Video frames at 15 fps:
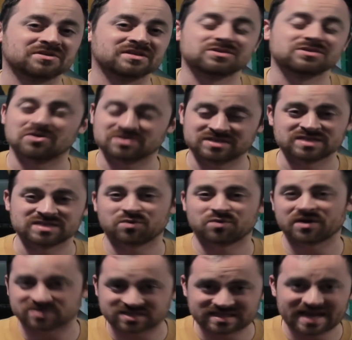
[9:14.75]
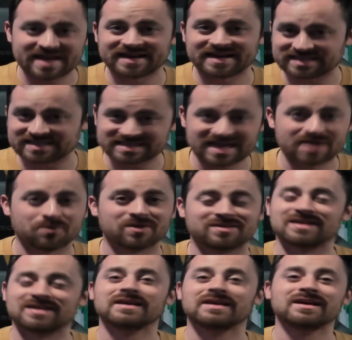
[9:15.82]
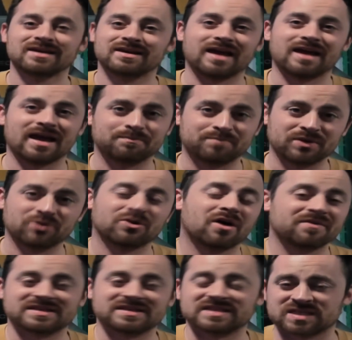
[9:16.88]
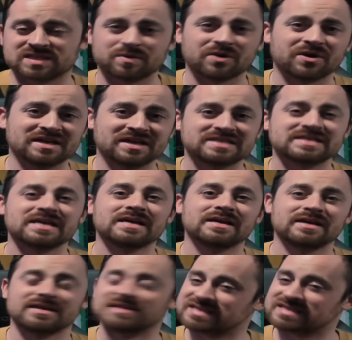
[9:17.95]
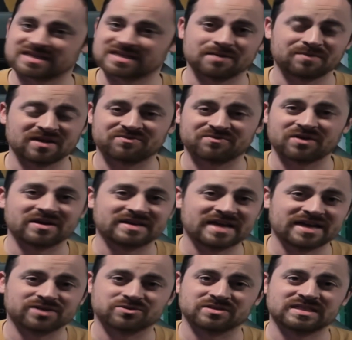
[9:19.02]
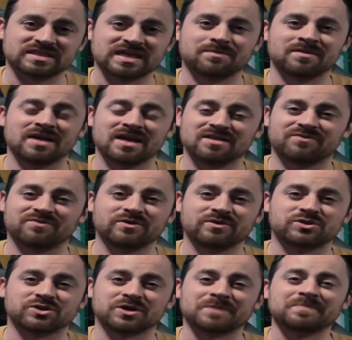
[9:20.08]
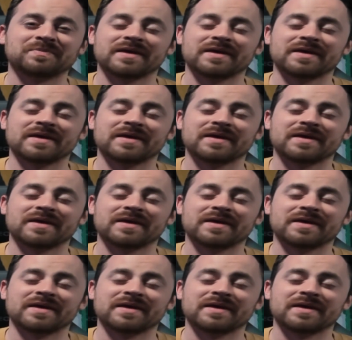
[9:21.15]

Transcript: As long as these players stay in it, stay with it, and build on this experience, this is going to be a very dangerous team in the future.